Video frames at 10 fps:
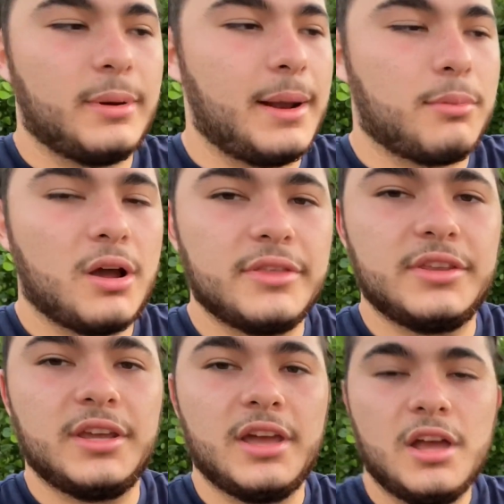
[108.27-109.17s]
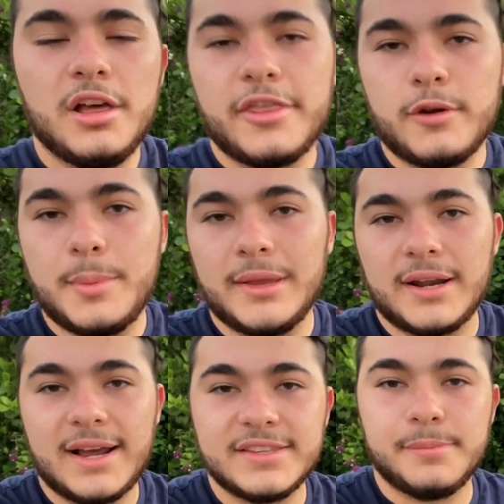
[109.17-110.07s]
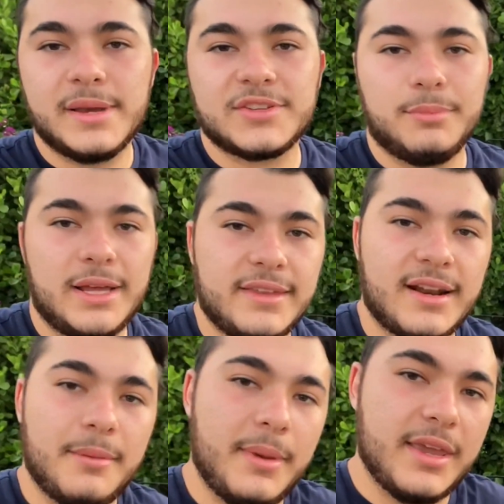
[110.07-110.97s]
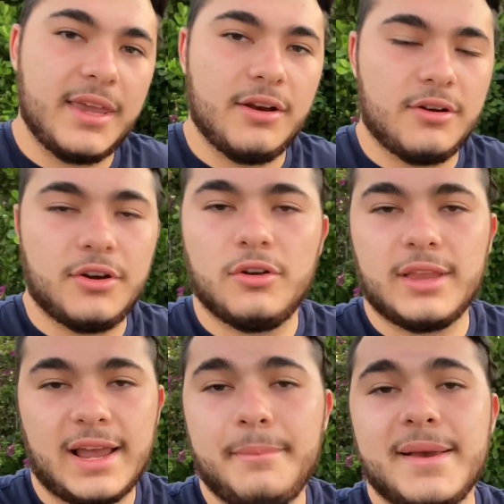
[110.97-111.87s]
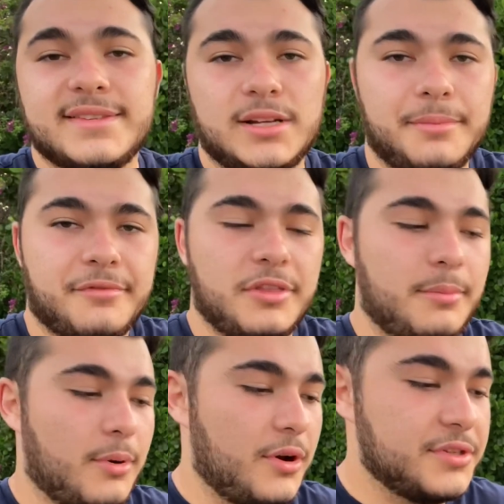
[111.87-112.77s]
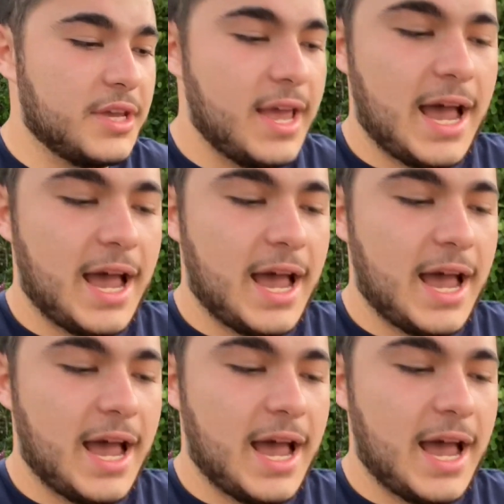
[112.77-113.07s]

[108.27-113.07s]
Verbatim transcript: but I brought the three pelletized mix blend that I make here, you know, like I mix it up for the birds.